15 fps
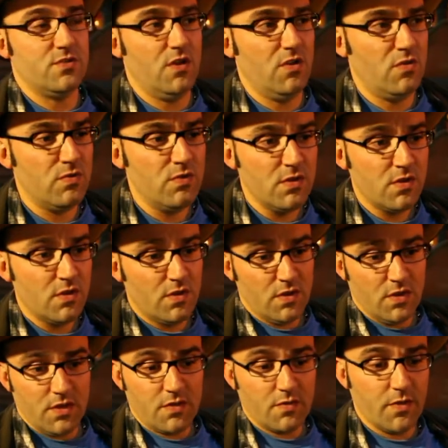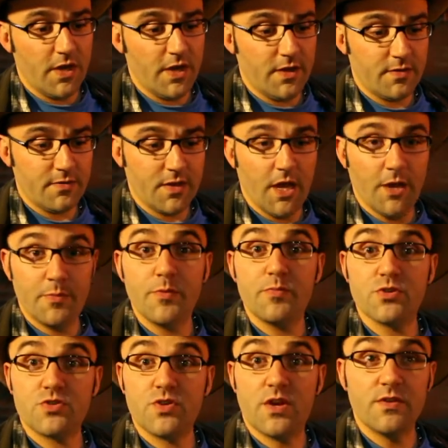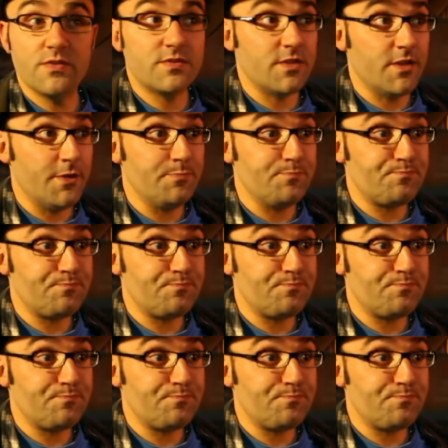whole, where pipistrelles